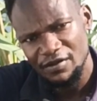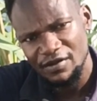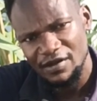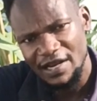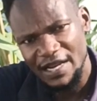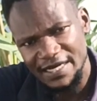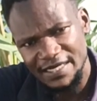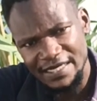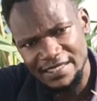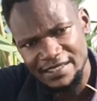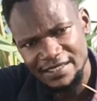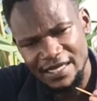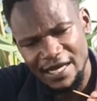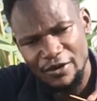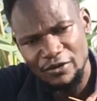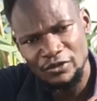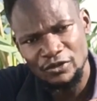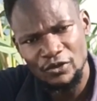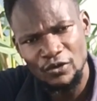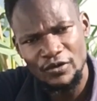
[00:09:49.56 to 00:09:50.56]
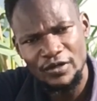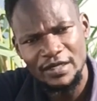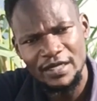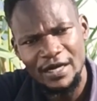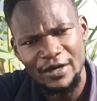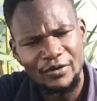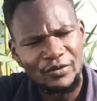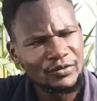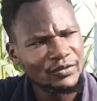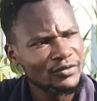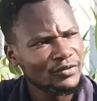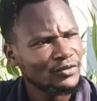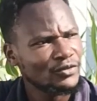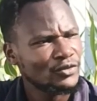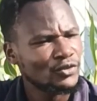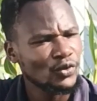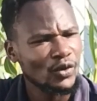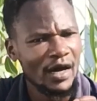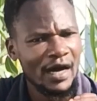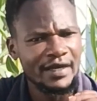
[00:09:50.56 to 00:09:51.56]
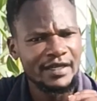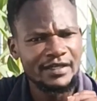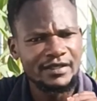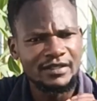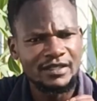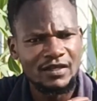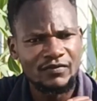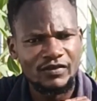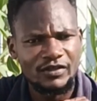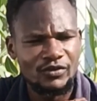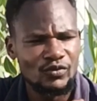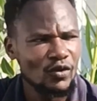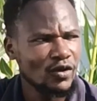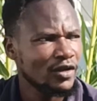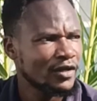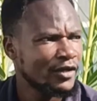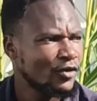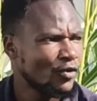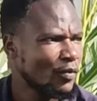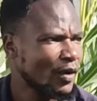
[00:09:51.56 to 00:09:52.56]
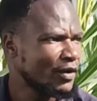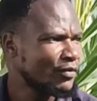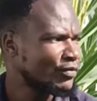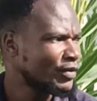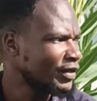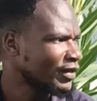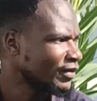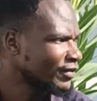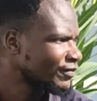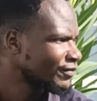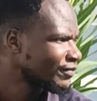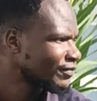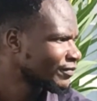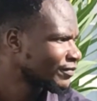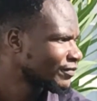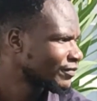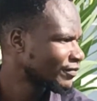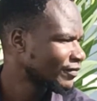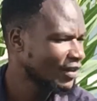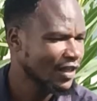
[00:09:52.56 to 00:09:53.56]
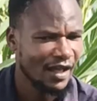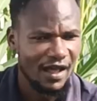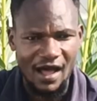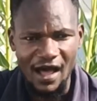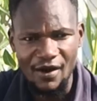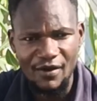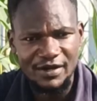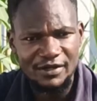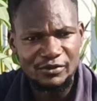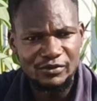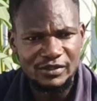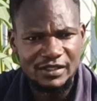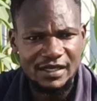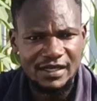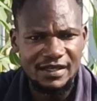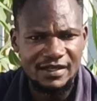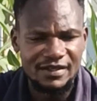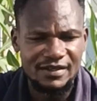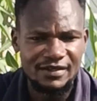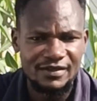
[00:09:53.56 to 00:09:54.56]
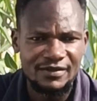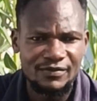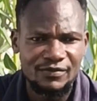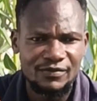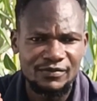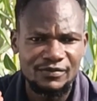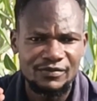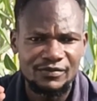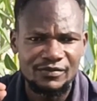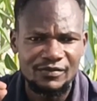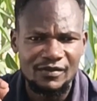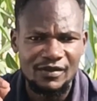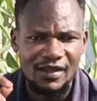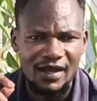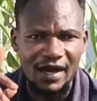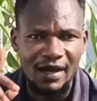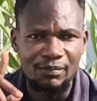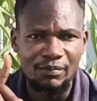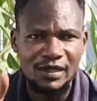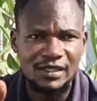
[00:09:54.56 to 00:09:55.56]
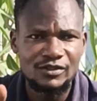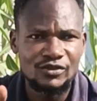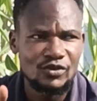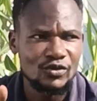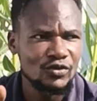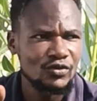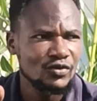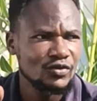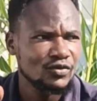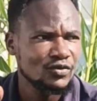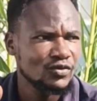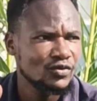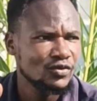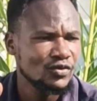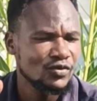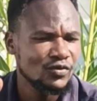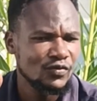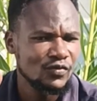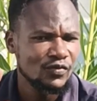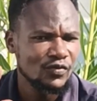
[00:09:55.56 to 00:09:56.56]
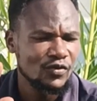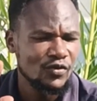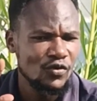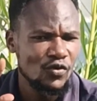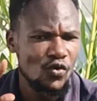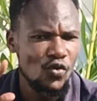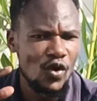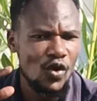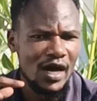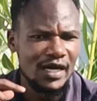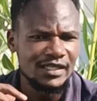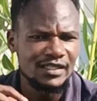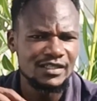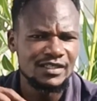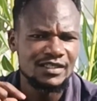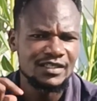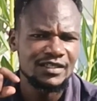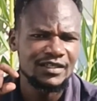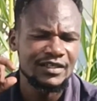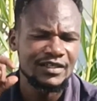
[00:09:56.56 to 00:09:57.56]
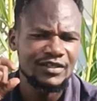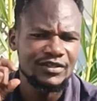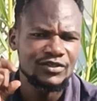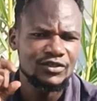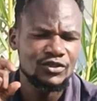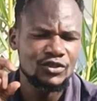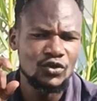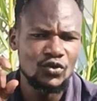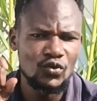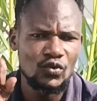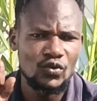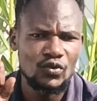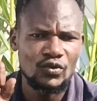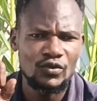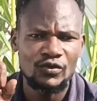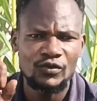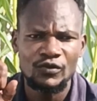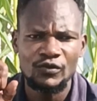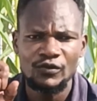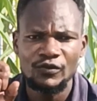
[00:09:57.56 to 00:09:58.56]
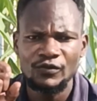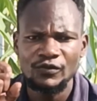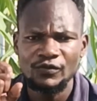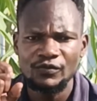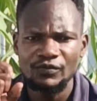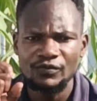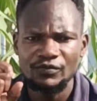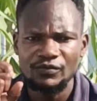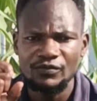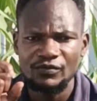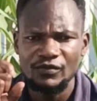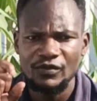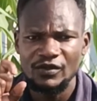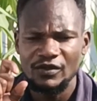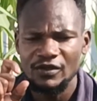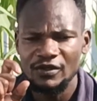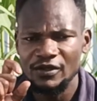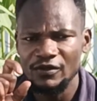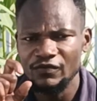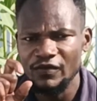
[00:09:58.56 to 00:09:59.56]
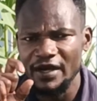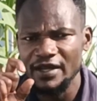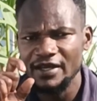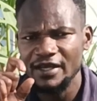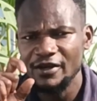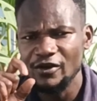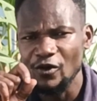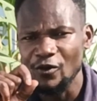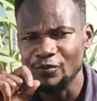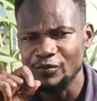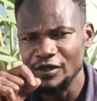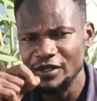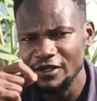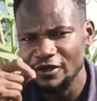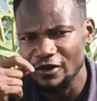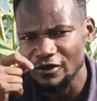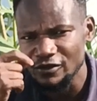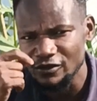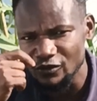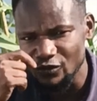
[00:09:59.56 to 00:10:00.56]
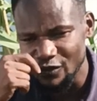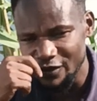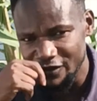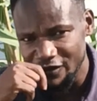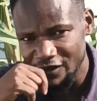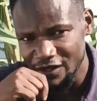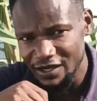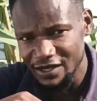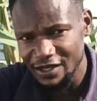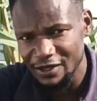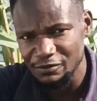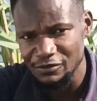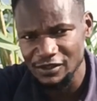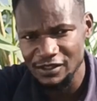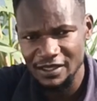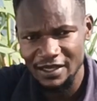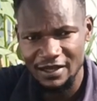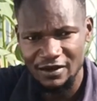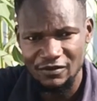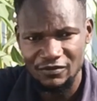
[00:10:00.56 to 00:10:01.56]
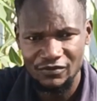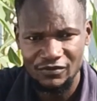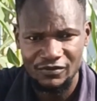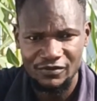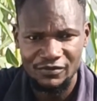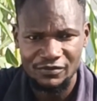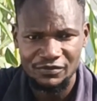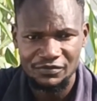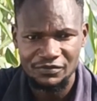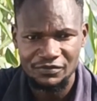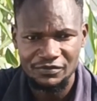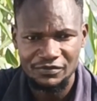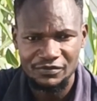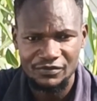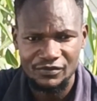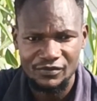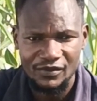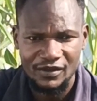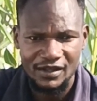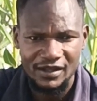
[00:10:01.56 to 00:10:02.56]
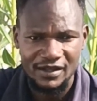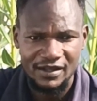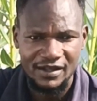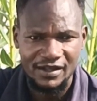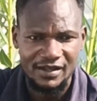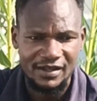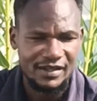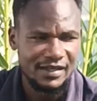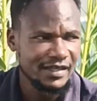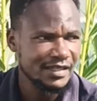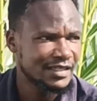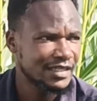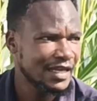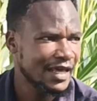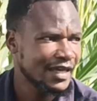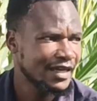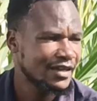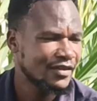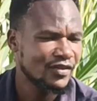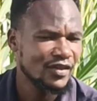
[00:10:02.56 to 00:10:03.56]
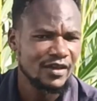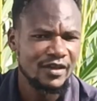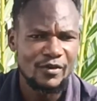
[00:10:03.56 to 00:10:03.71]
Let us now tone down to an individual human being. I want to say a person who has two divided opinions within himself It's like the